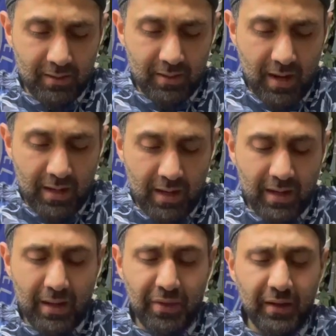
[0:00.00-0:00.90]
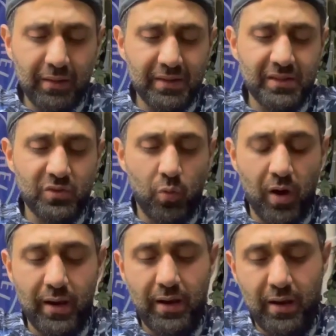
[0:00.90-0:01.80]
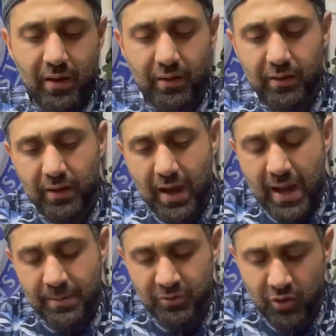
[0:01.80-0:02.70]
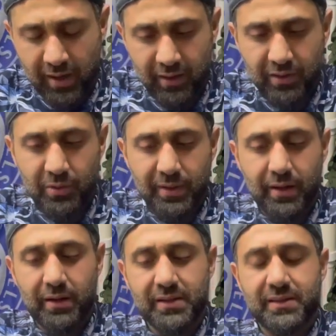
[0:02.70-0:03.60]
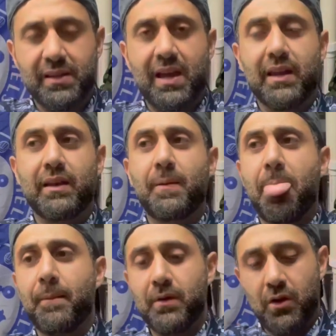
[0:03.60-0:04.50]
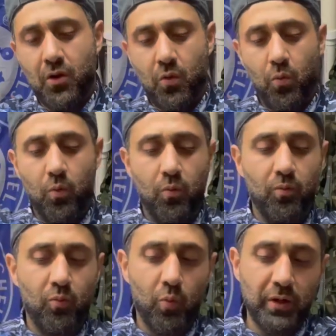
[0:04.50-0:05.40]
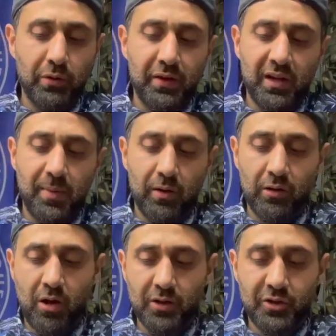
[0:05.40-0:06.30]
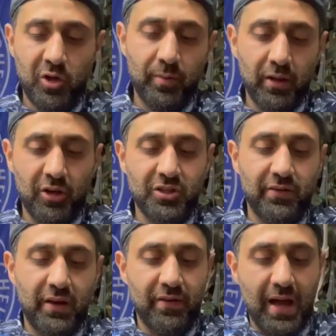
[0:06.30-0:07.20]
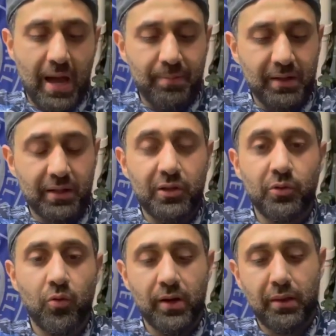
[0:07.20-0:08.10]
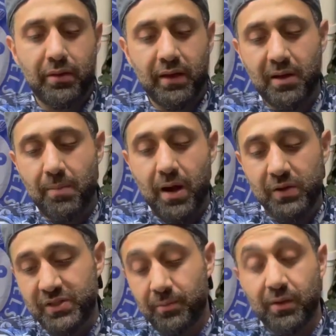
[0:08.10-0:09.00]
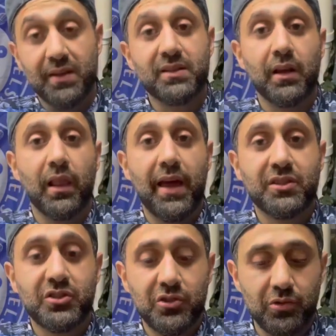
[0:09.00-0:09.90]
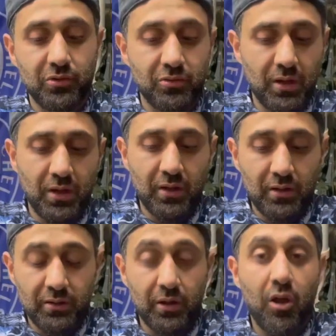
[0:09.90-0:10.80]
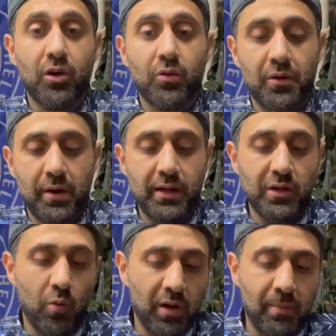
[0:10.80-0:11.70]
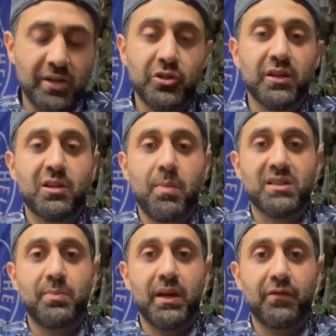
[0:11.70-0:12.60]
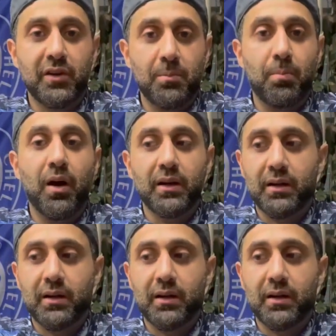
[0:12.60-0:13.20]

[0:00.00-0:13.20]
I think this is what I'm trying to do here, is that when you think about long-term and longevity of an optic, you want to think about something that's going to last you the long run, right? You want to make sure you get the best bang for your buck.